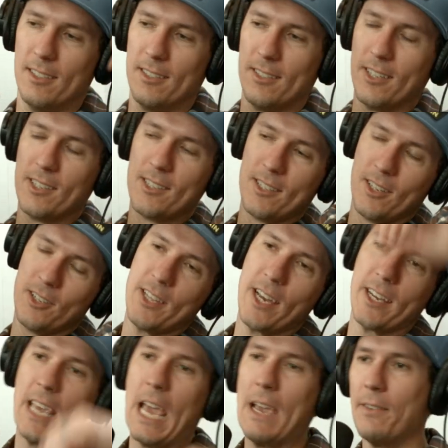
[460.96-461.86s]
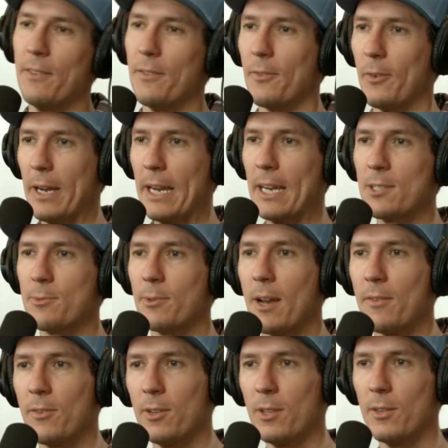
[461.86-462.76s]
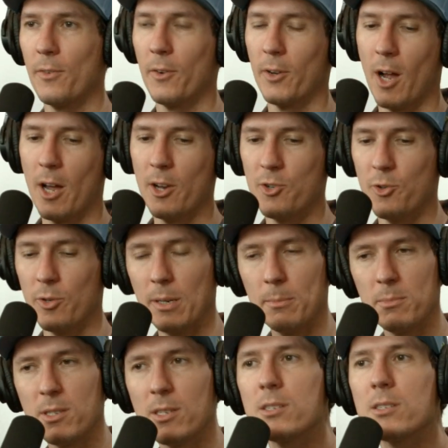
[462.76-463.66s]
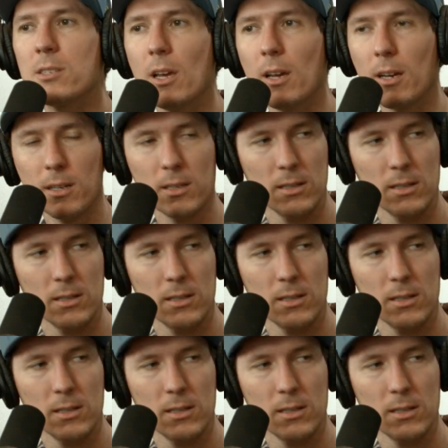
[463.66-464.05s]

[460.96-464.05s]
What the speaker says: There's that cave in France, whatever, the Forgotten Dreams. Sick.